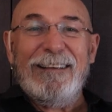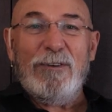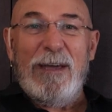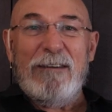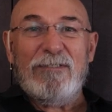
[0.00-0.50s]

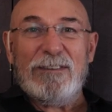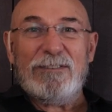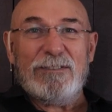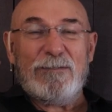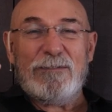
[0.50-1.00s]
Exactly. You have this
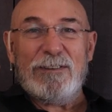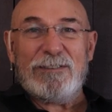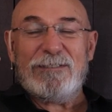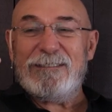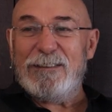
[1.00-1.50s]

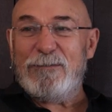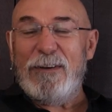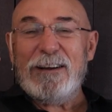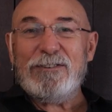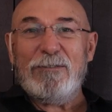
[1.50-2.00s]

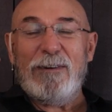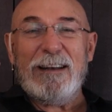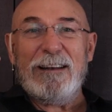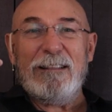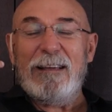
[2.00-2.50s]
dysfunction
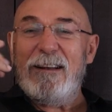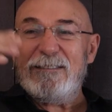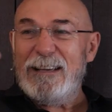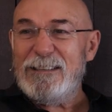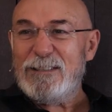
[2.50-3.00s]
running in the, and I'd
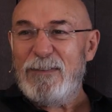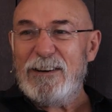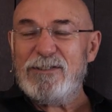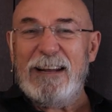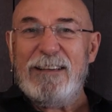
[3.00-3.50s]
say
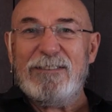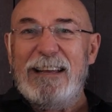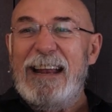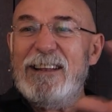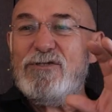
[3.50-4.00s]
dysfunction as an
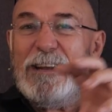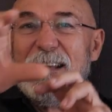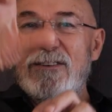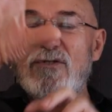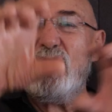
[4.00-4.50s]

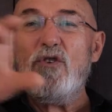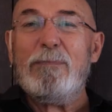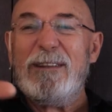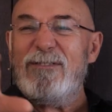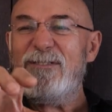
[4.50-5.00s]
energetic
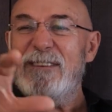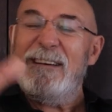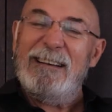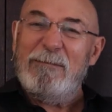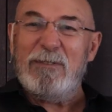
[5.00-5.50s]
disturbance.
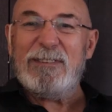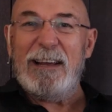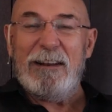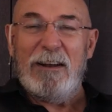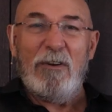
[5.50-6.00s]
We say
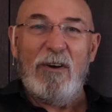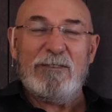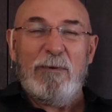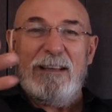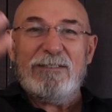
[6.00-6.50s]
it in a
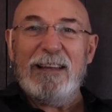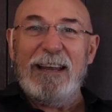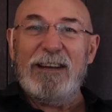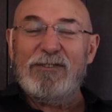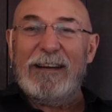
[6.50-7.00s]
nice way. It's an
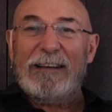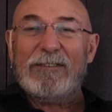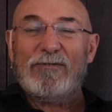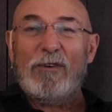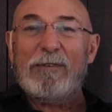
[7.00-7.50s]
energetic
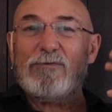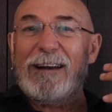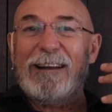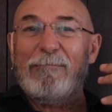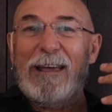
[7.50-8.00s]
disturbance
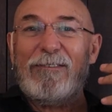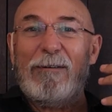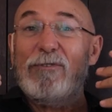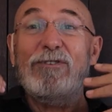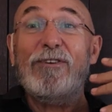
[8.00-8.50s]
running in the
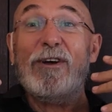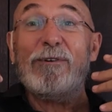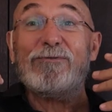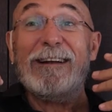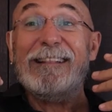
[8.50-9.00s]
background, but you don't know
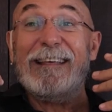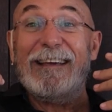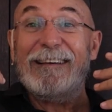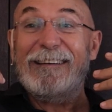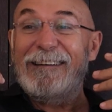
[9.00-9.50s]
what's running there.